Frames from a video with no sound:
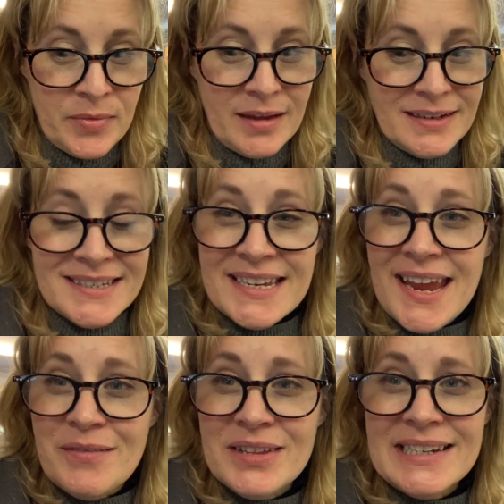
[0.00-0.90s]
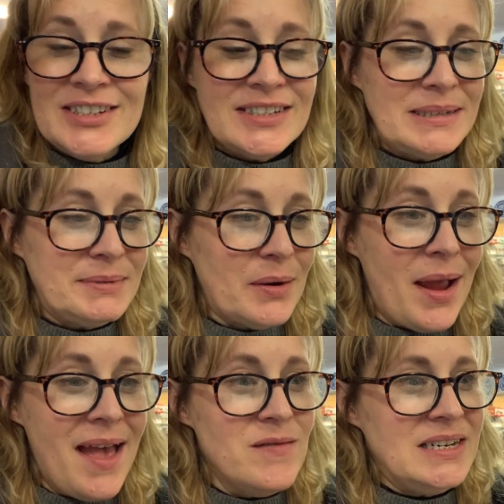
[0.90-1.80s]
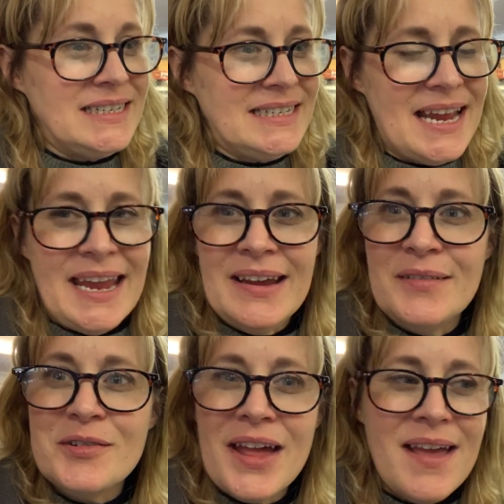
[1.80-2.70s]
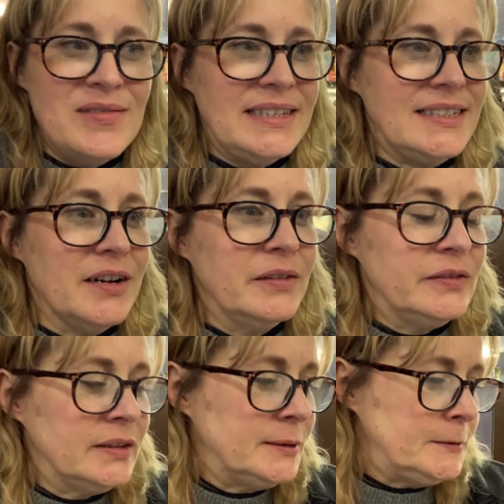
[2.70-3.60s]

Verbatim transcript: Like I say, everything just seems so heavy today. All the heavy stuff.